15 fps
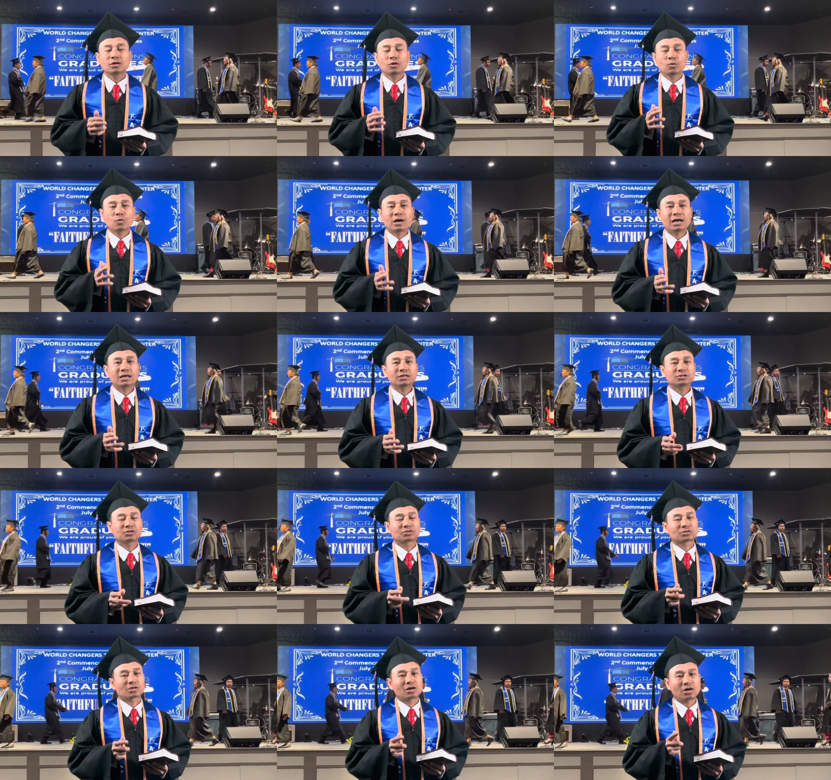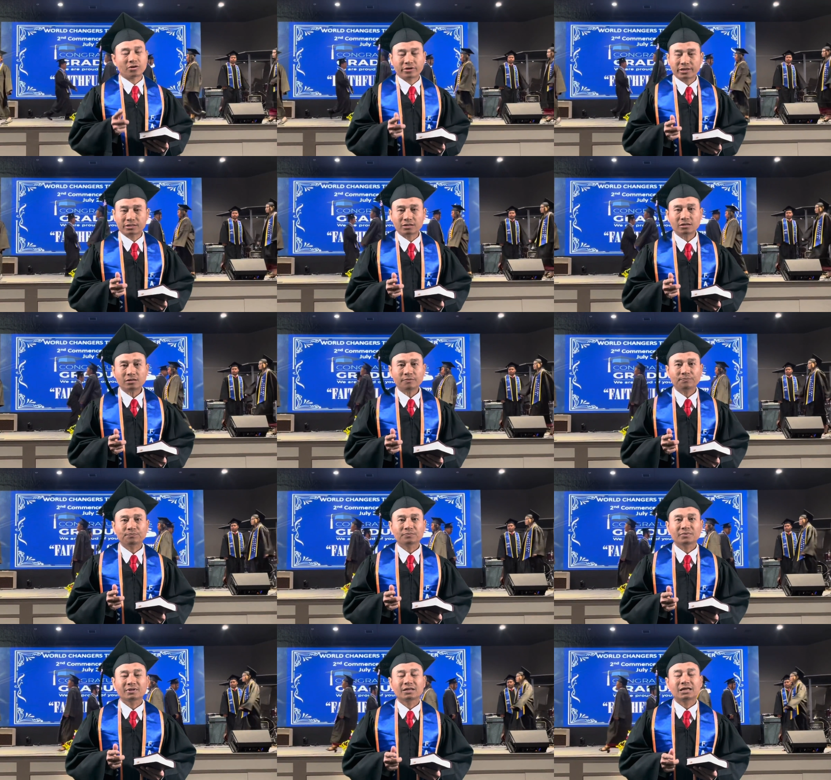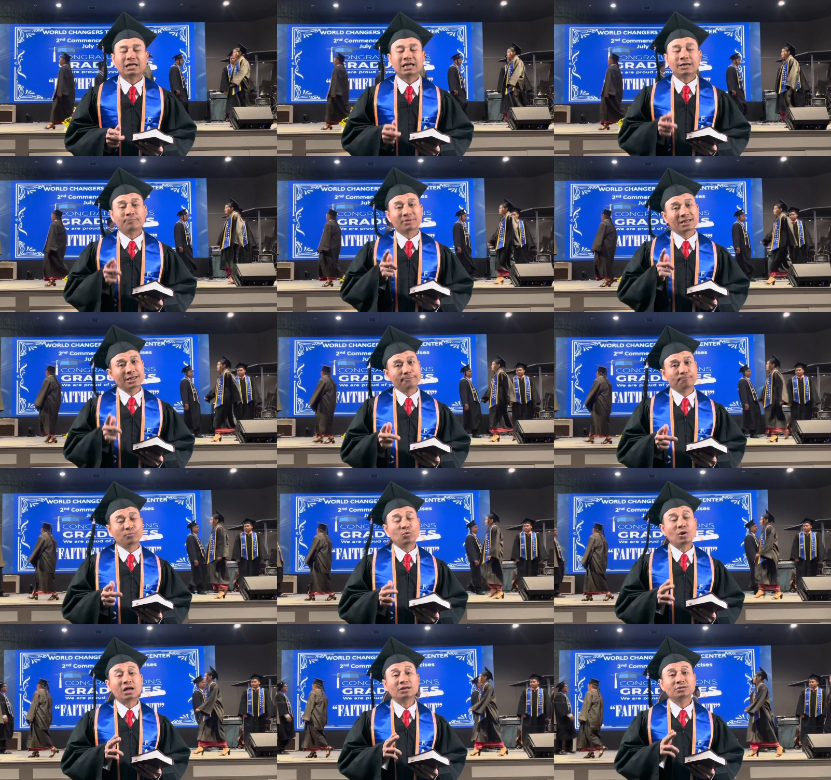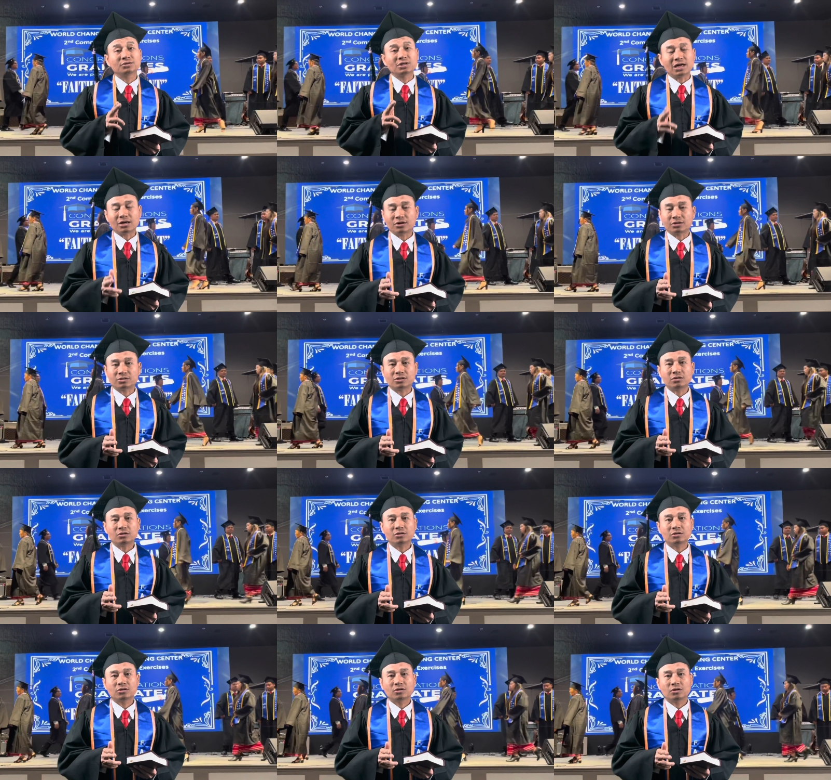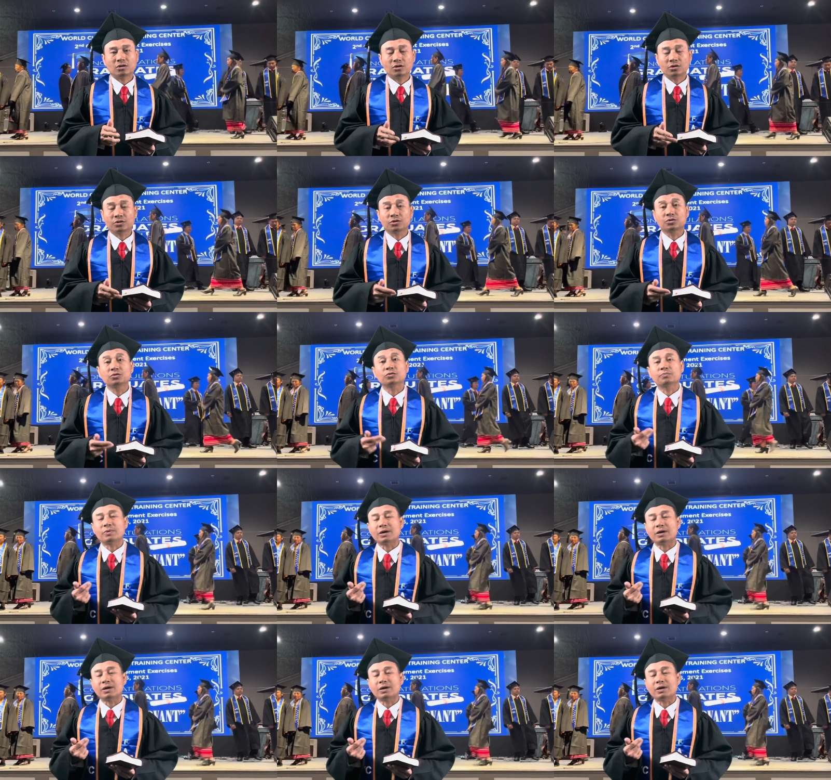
one's character and keep one direction on a good